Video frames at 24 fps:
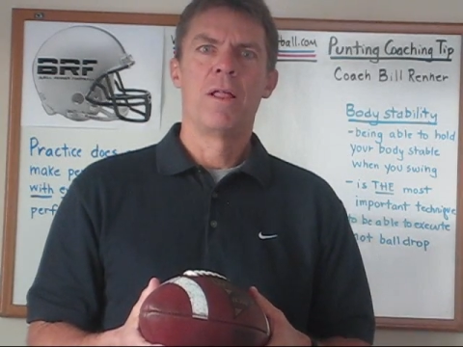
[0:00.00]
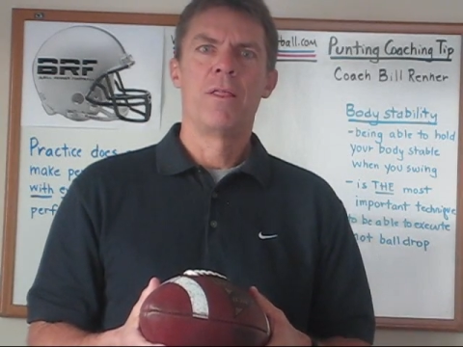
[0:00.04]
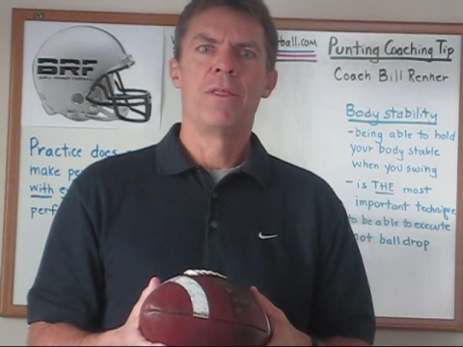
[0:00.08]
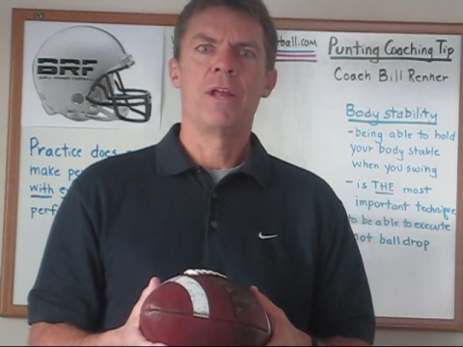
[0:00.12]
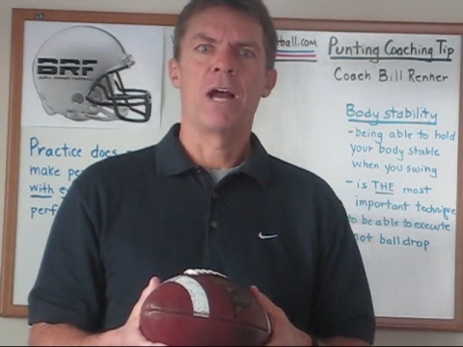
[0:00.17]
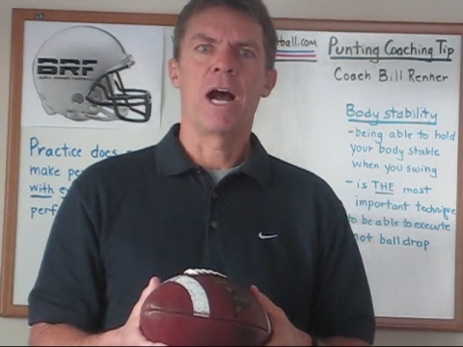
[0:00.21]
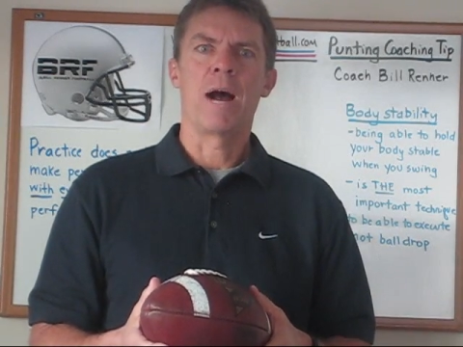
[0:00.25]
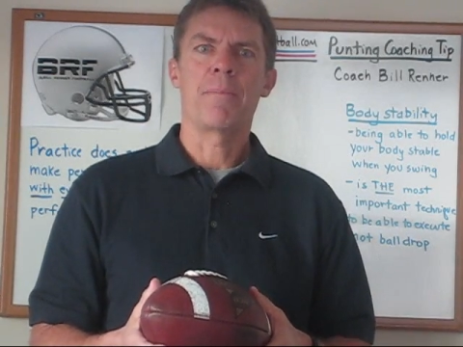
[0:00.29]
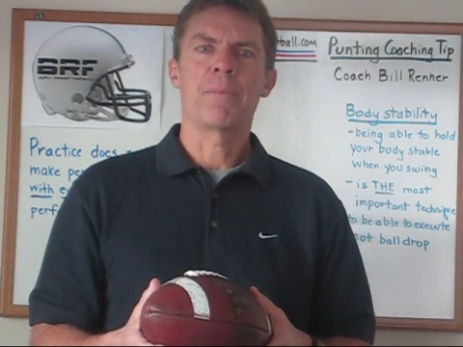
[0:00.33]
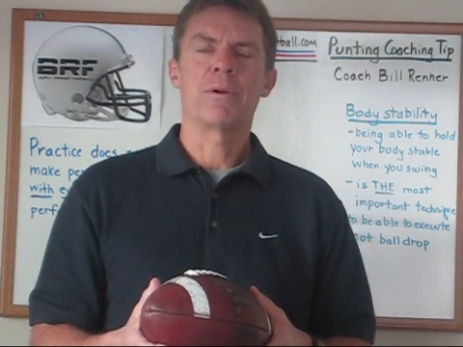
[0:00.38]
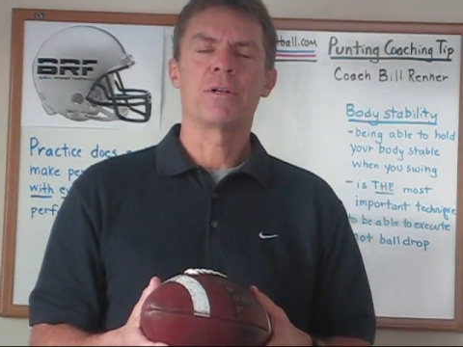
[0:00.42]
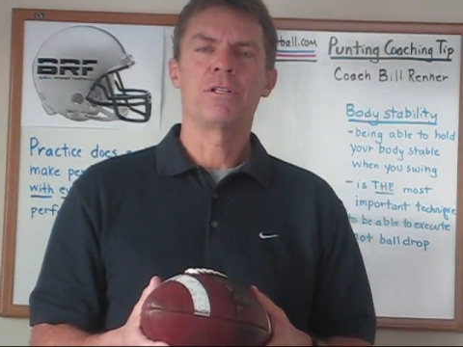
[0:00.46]

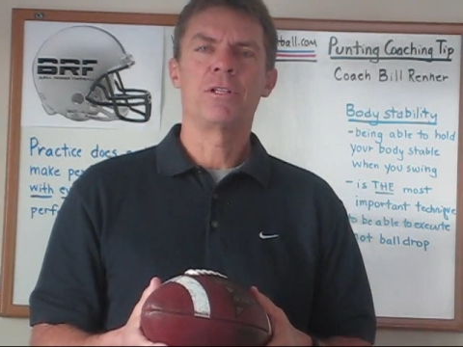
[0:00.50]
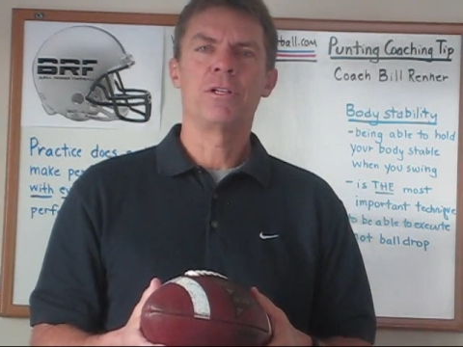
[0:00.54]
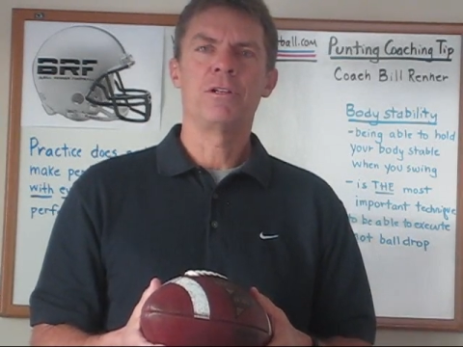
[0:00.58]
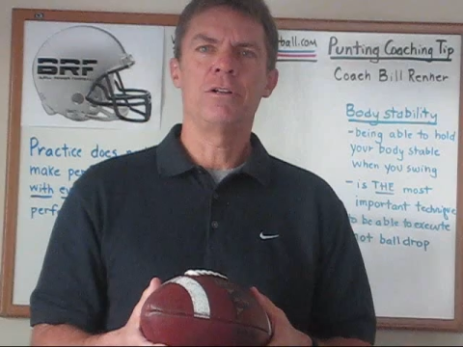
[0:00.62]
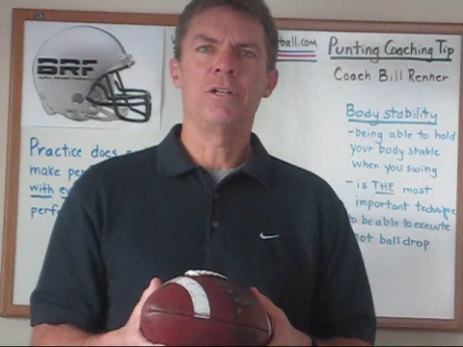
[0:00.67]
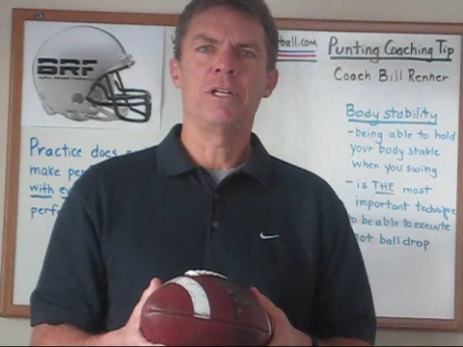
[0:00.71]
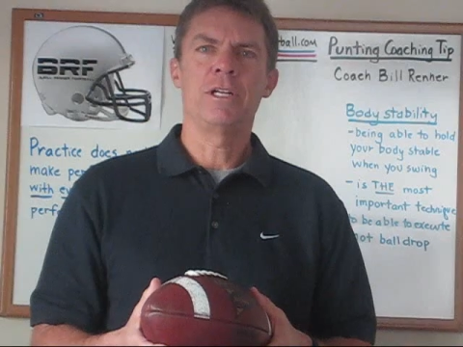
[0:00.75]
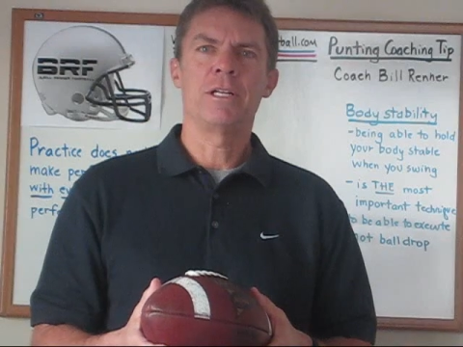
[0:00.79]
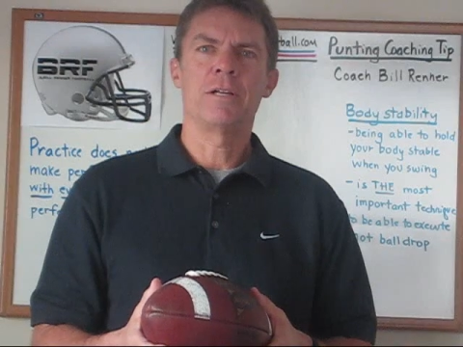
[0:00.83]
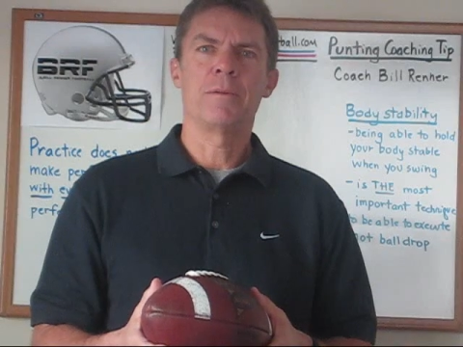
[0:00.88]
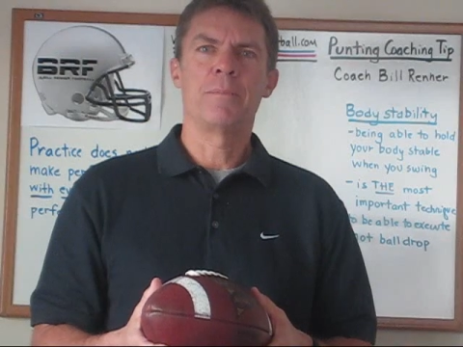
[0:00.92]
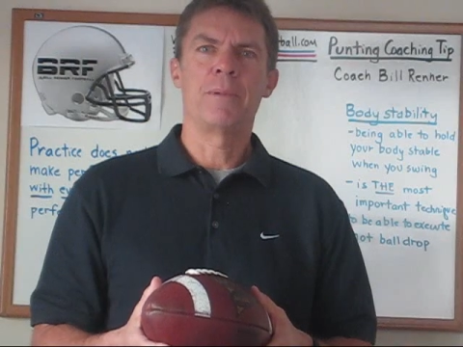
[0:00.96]
the
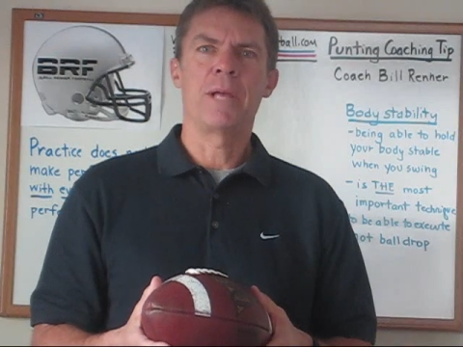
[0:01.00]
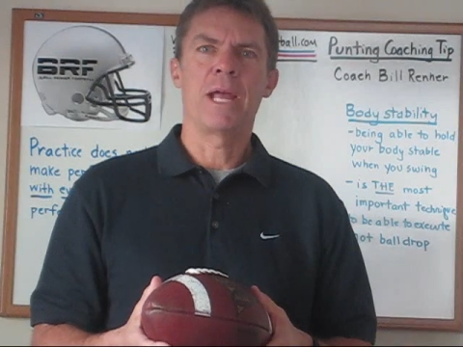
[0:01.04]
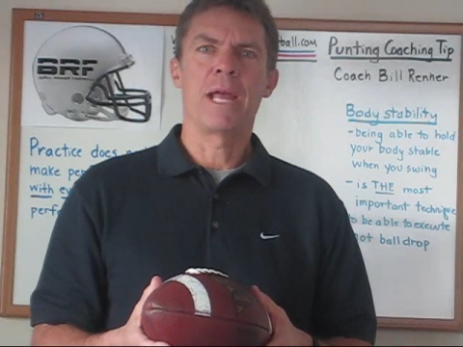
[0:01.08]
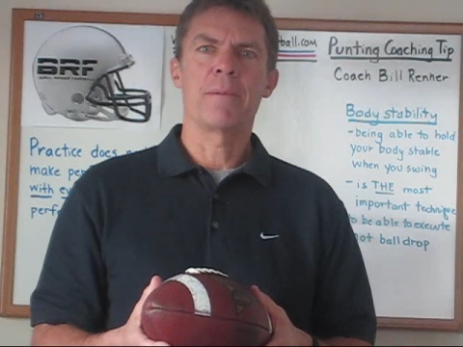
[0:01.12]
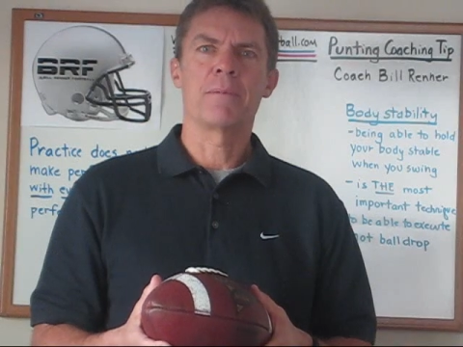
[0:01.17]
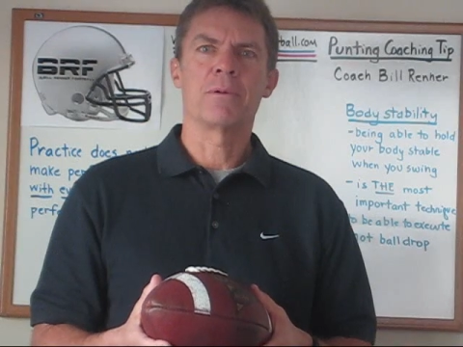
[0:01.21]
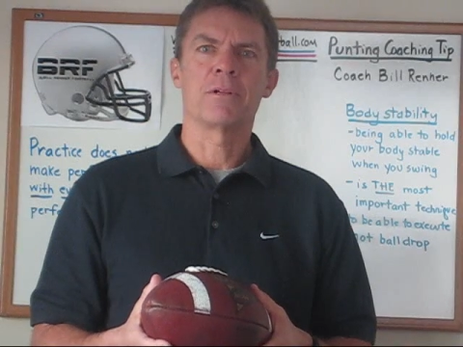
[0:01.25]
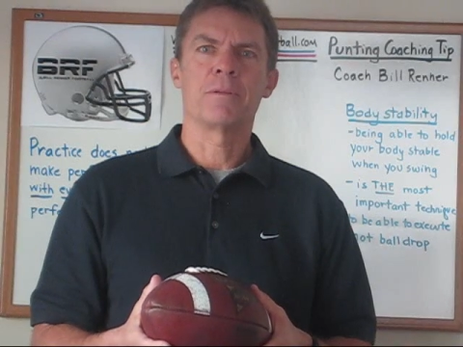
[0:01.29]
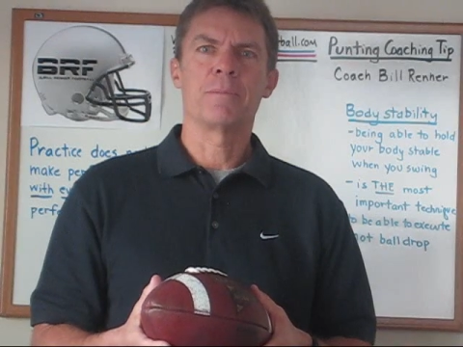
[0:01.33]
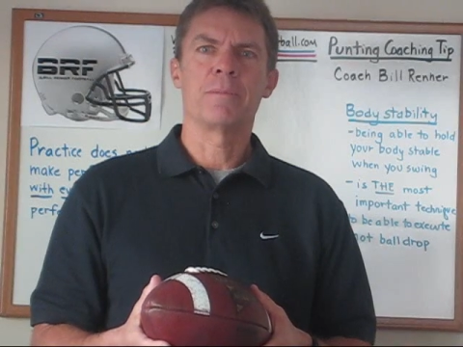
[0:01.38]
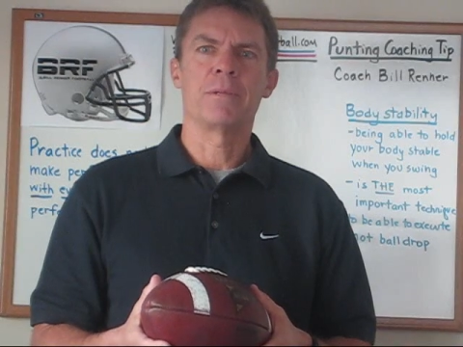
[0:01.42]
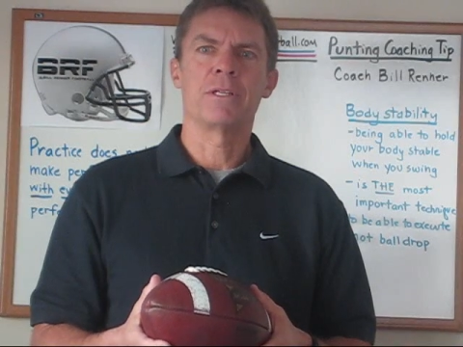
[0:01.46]
opportunity to be
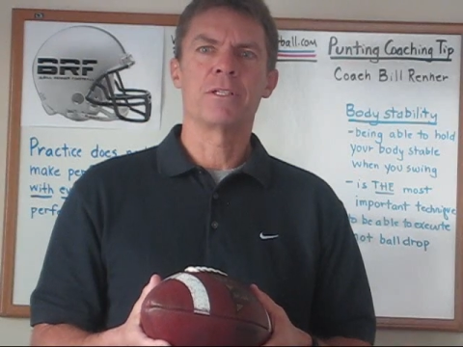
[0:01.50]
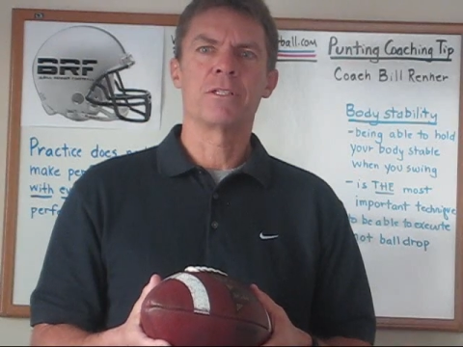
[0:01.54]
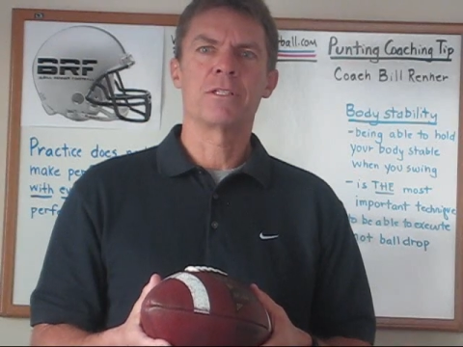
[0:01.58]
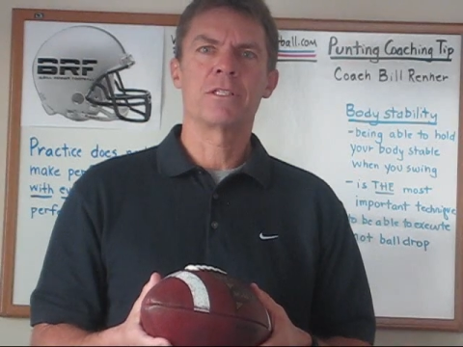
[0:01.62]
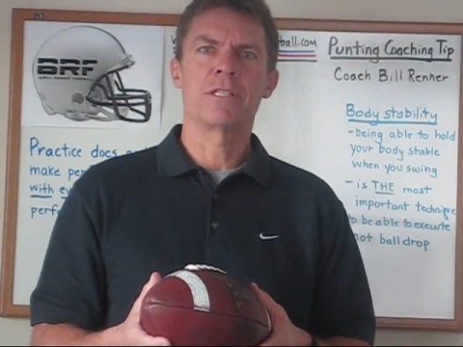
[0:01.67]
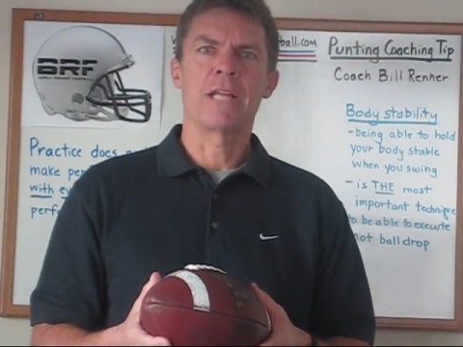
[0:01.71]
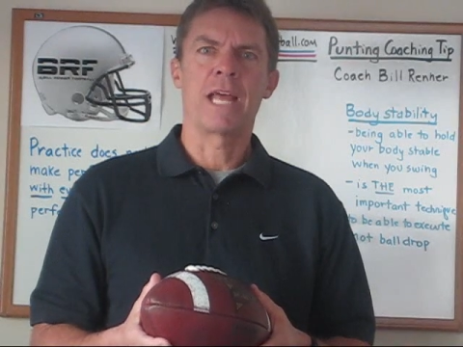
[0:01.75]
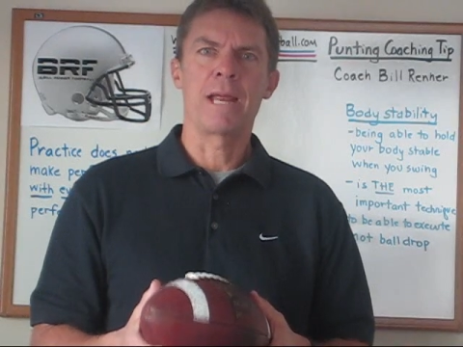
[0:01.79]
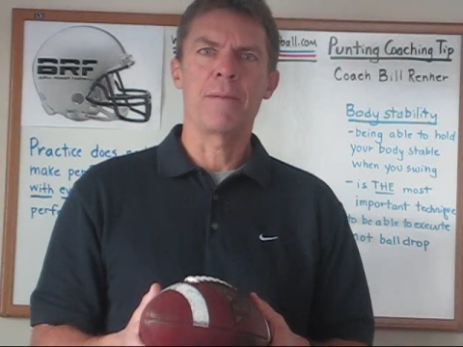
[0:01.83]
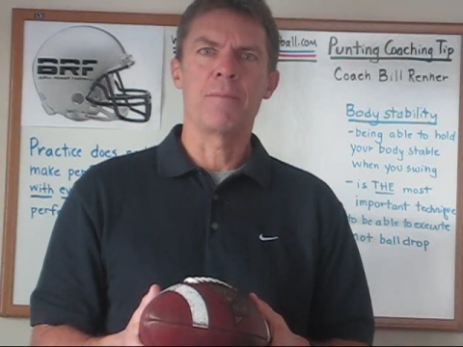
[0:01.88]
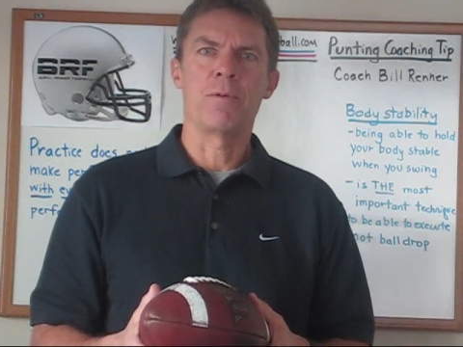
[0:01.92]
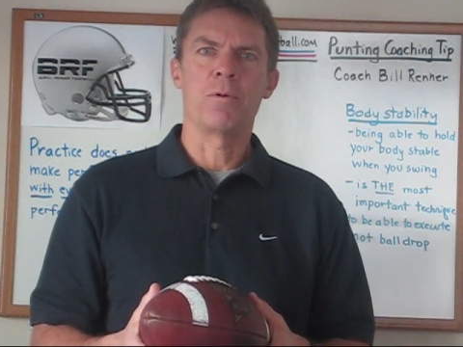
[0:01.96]
able to be
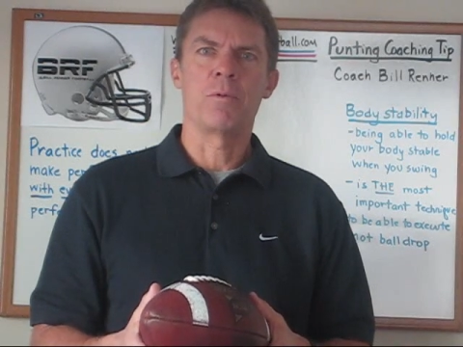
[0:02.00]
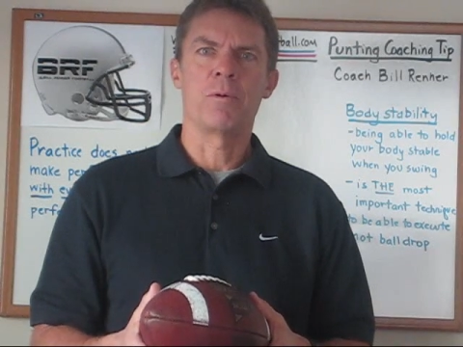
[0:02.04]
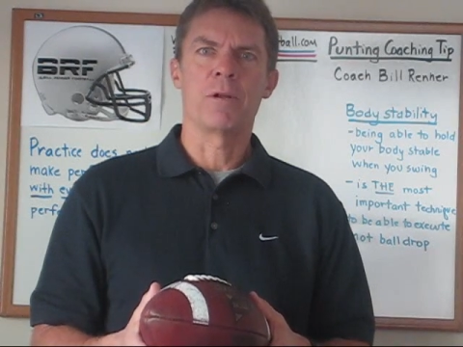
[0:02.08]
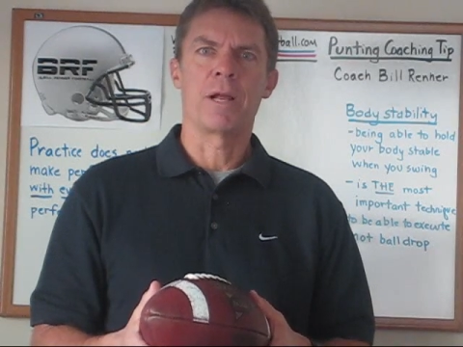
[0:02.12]
stable